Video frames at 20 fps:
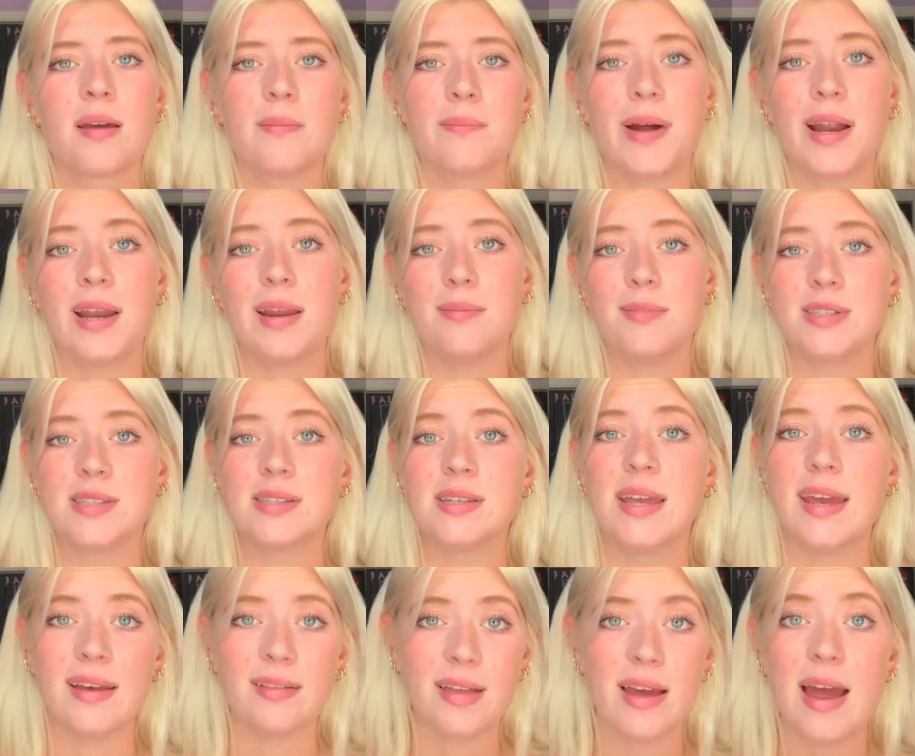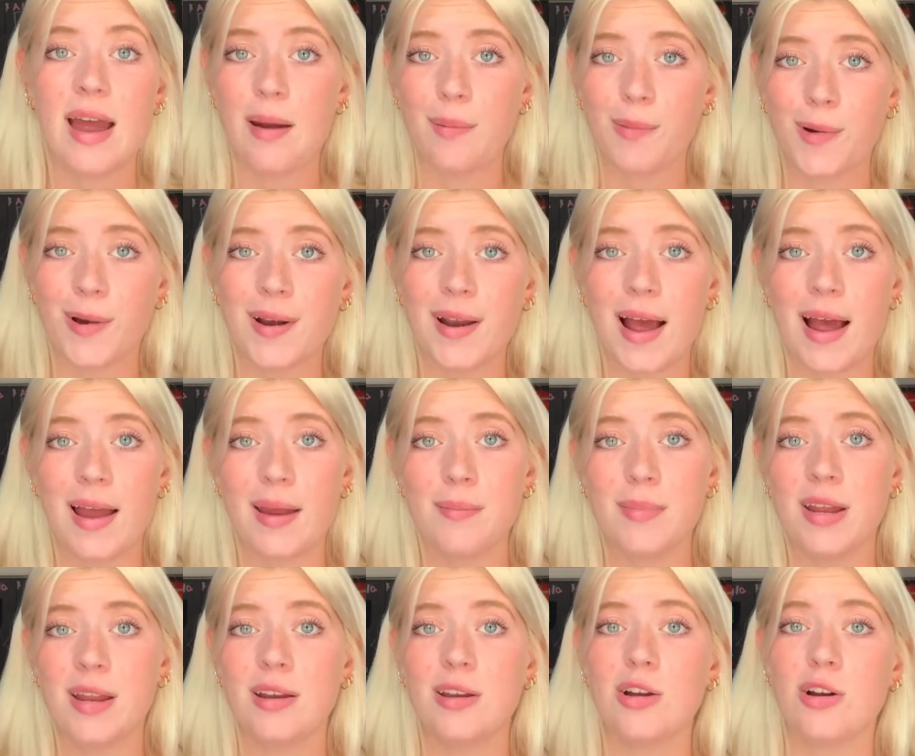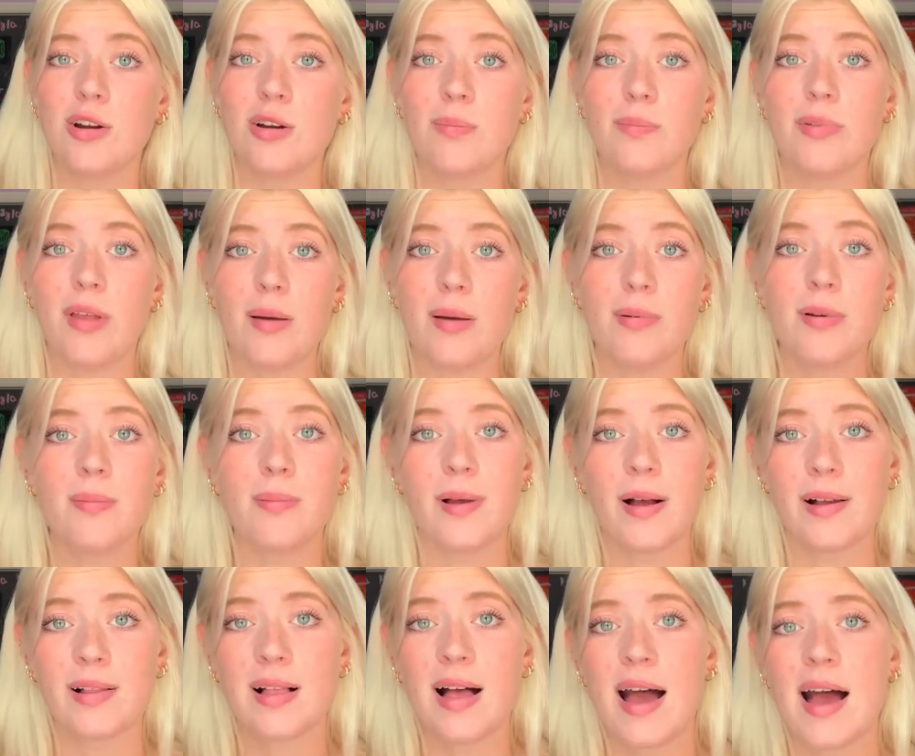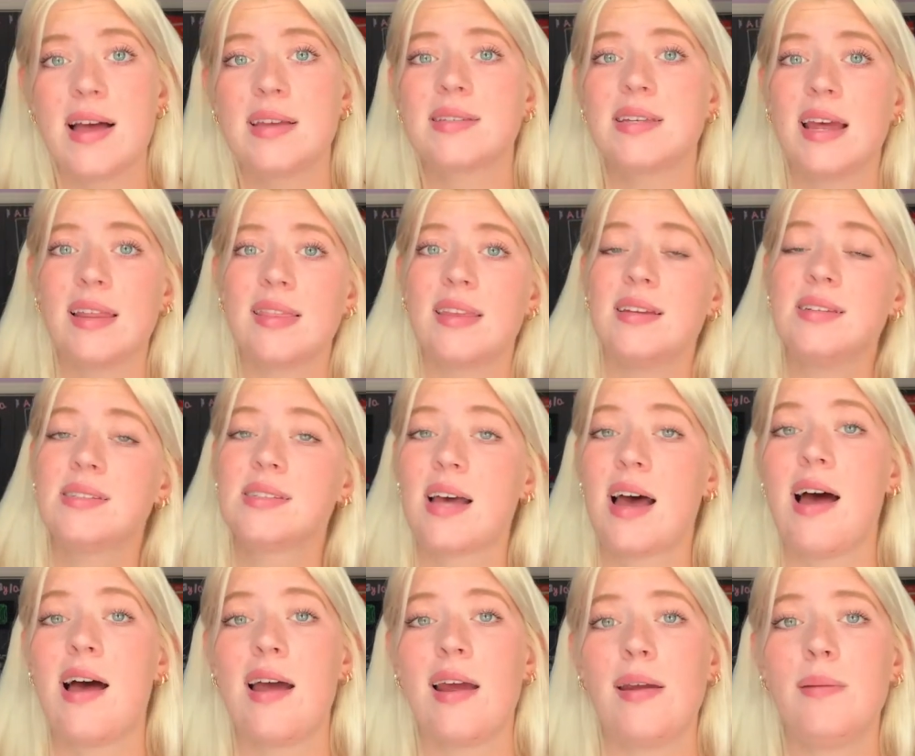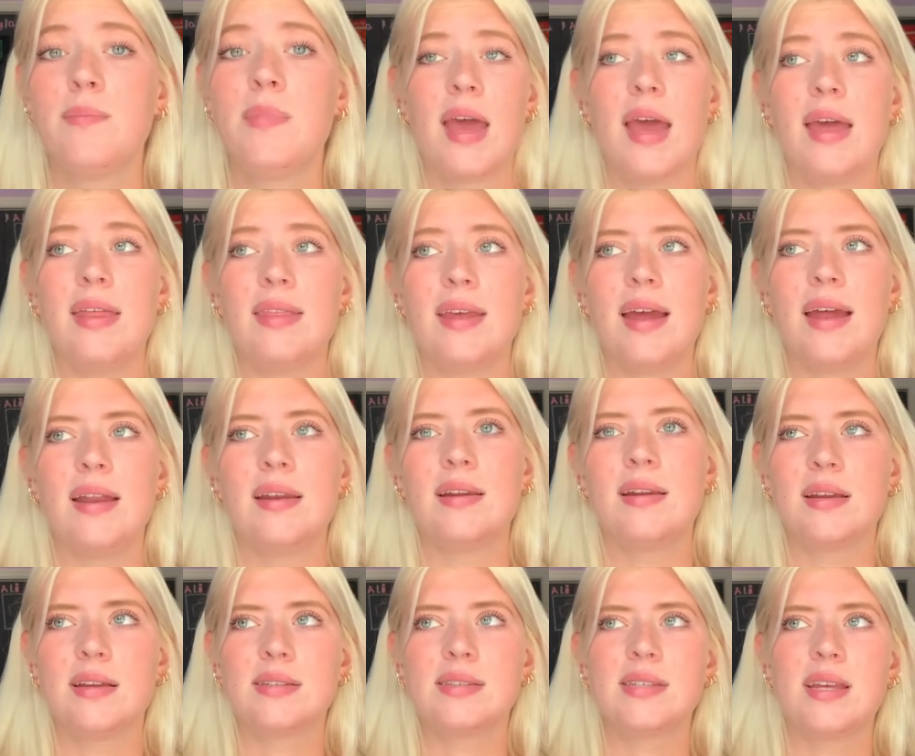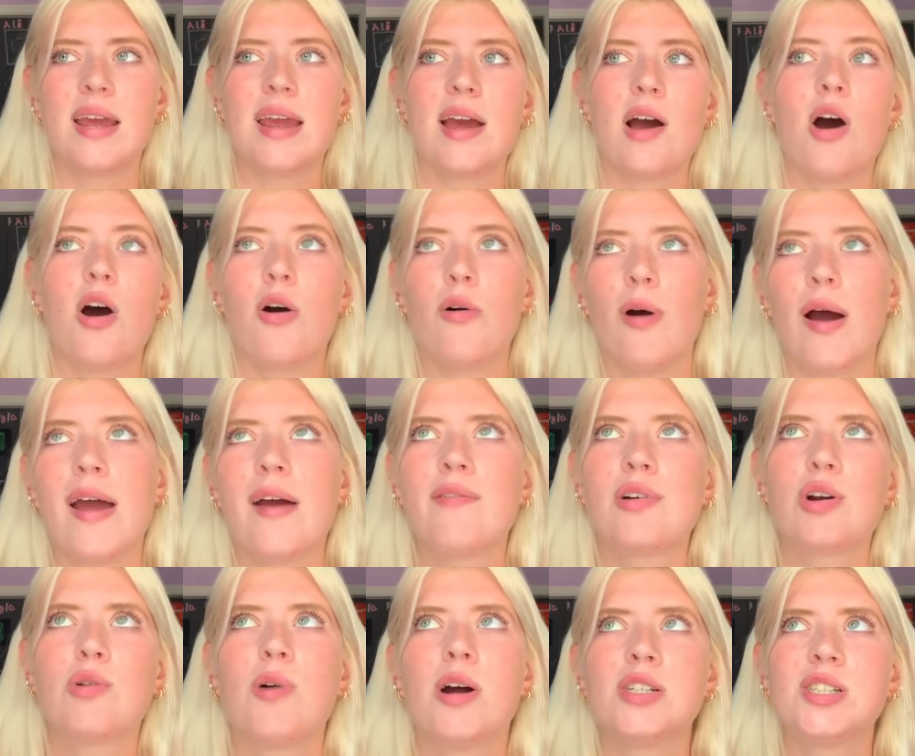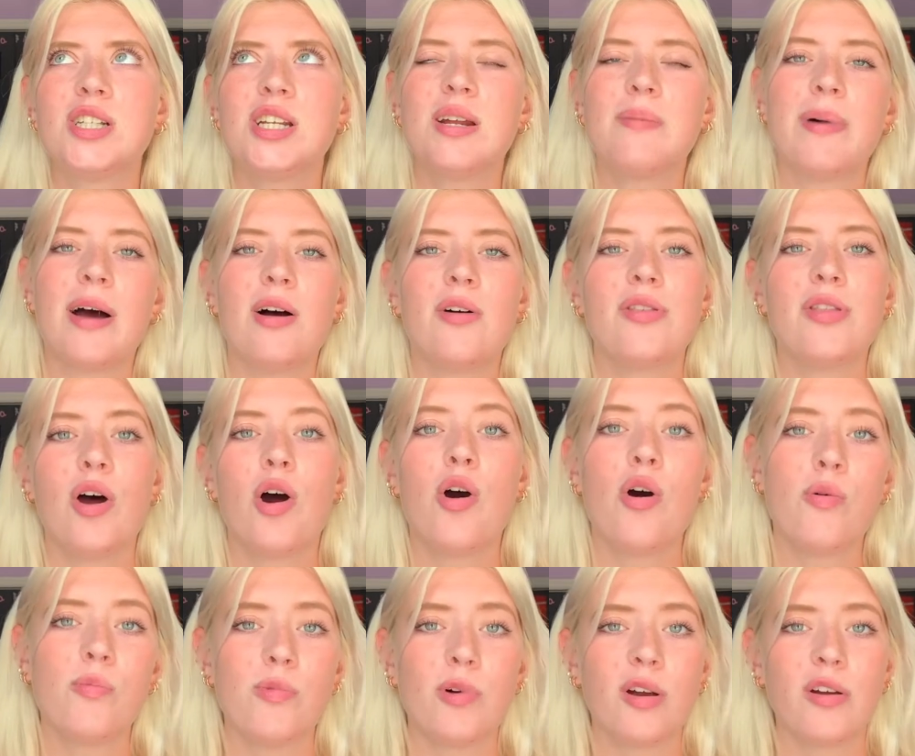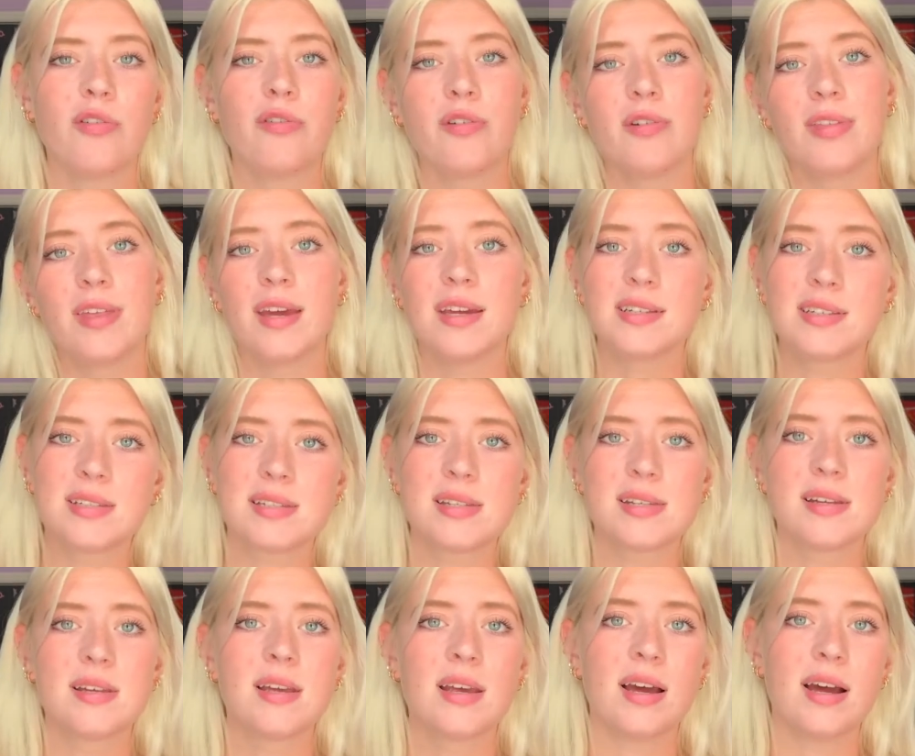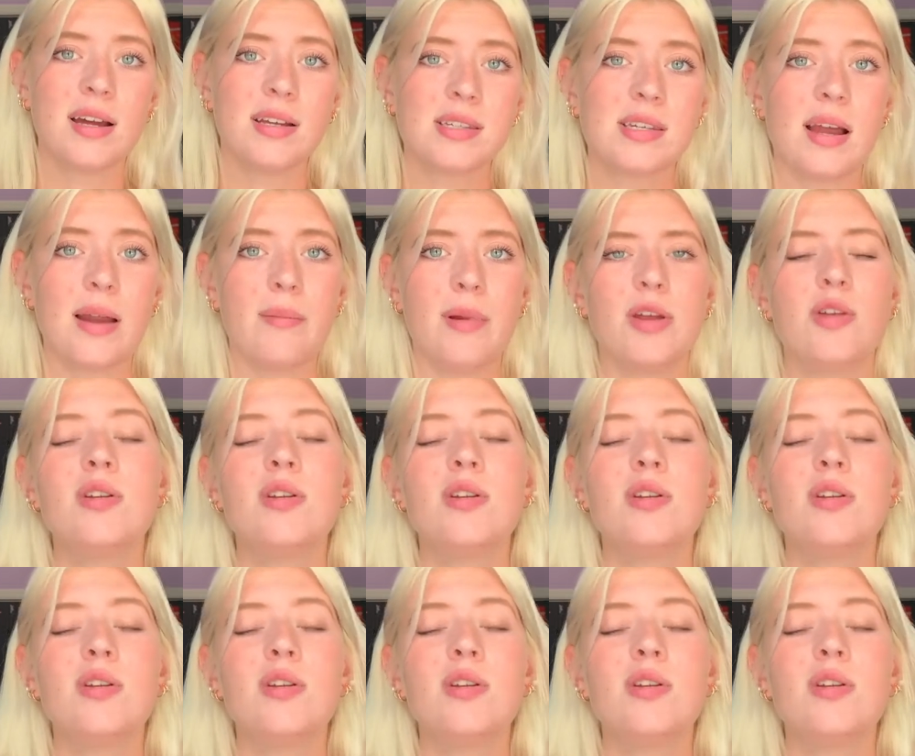my name is Layla Emmert, I'm in your blah blah blah class at this time, and then say, oh, I have a question about the homework for this assignment.